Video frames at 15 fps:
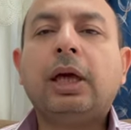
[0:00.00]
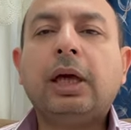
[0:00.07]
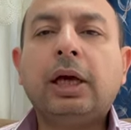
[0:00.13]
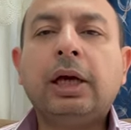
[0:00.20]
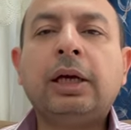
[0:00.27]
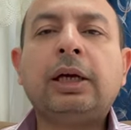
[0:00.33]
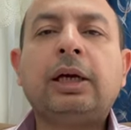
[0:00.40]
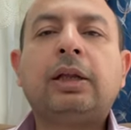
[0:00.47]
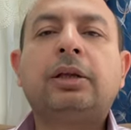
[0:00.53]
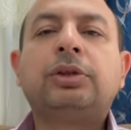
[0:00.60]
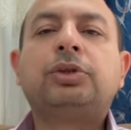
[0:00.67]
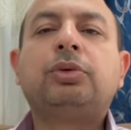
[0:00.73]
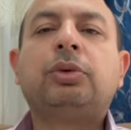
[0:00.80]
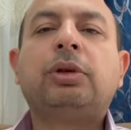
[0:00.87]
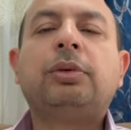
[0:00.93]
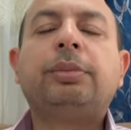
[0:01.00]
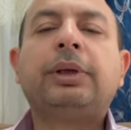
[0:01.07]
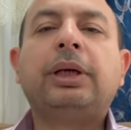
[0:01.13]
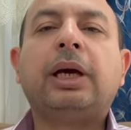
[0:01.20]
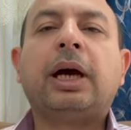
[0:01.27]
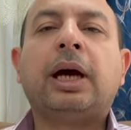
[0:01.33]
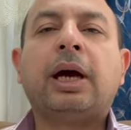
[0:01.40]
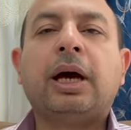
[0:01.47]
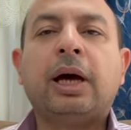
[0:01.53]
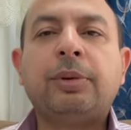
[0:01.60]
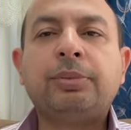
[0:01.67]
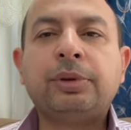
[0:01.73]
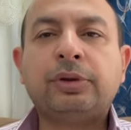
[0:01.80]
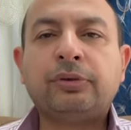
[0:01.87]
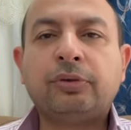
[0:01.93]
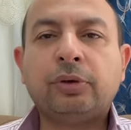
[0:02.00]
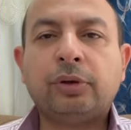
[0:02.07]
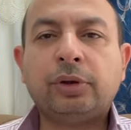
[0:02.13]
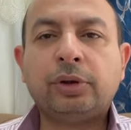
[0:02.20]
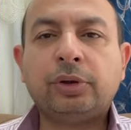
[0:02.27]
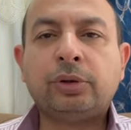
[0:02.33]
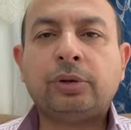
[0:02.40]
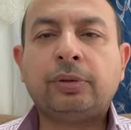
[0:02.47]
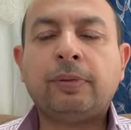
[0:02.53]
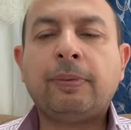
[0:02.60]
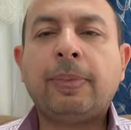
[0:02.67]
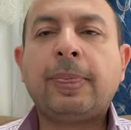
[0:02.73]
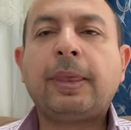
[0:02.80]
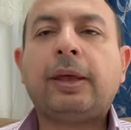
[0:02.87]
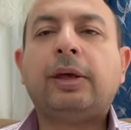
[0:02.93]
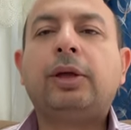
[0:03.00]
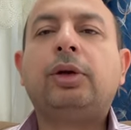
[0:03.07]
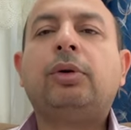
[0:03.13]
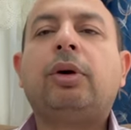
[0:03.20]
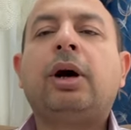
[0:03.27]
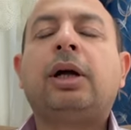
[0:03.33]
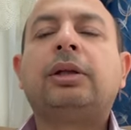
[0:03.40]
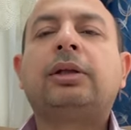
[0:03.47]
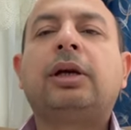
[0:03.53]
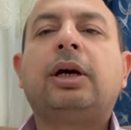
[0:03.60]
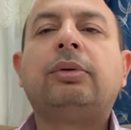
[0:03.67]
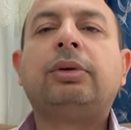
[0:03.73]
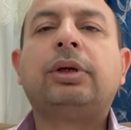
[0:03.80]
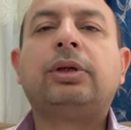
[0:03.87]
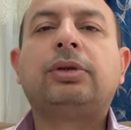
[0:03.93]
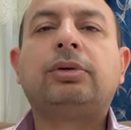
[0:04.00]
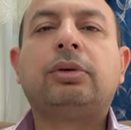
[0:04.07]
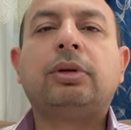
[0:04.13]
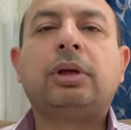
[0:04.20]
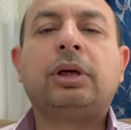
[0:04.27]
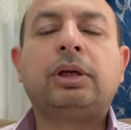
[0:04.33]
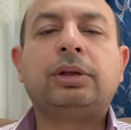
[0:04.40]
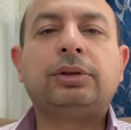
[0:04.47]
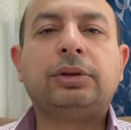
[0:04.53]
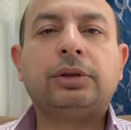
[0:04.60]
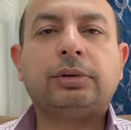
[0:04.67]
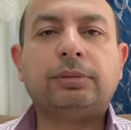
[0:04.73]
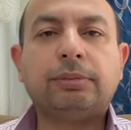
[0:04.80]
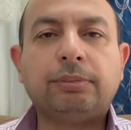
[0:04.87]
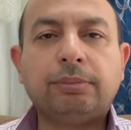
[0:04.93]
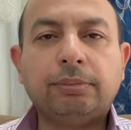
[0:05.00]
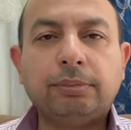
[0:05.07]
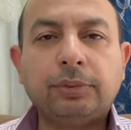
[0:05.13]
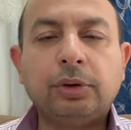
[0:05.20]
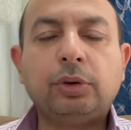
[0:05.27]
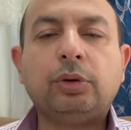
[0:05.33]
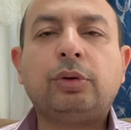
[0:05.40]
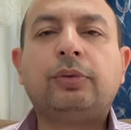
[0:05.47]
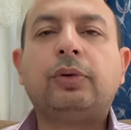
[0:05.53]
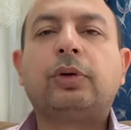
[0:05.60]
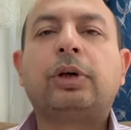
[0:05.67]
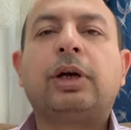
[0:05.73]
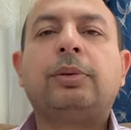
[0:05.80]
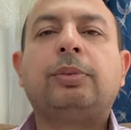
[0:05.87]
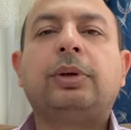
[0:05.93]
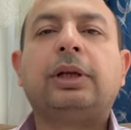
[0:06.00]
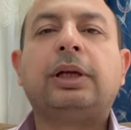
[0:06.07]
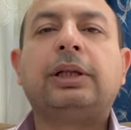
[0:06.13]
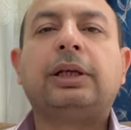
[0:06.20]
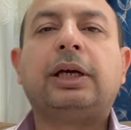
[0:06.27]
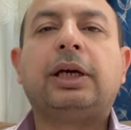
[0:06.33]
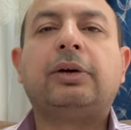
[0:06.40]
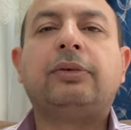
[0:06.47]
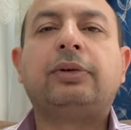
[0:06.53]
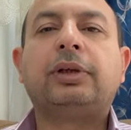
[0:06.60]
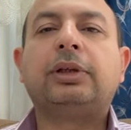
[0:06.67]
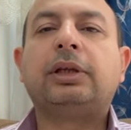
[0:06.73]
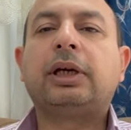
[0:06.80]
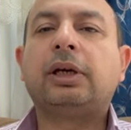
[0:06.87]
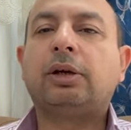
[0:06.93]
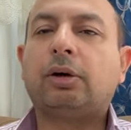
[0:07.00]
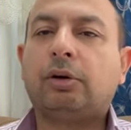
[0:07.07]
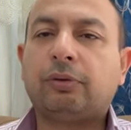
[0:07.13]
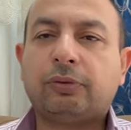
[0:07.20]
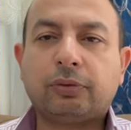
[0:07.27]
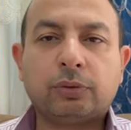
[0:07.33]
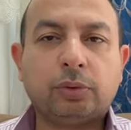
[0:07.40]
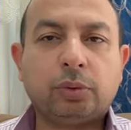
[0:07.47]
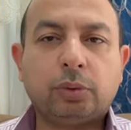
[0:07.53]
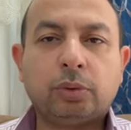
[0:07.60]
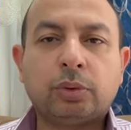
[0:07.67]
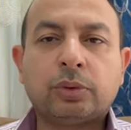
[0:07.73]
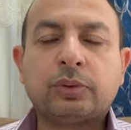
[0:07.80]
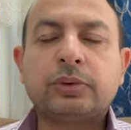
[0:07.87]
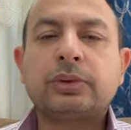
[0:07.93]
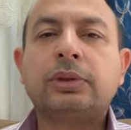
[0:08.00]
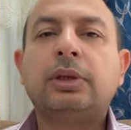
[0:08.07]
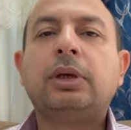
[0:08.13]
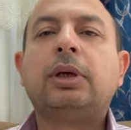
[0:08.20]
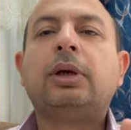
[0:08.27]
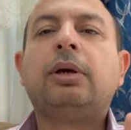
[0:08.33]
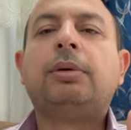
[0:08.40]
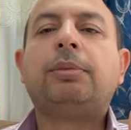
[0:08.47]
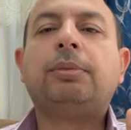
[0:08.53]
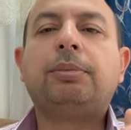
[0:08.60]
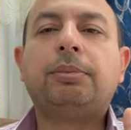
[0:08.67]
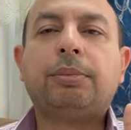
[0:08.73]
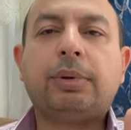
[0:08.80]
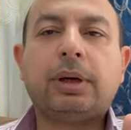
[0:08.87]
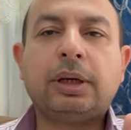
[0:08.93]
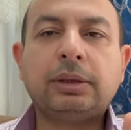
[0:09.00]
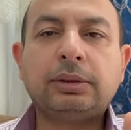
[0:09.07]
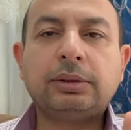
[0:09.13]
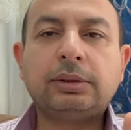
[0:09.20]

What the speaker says: English will be a habit for you. You are going to learn new vocabulary every day, of course, but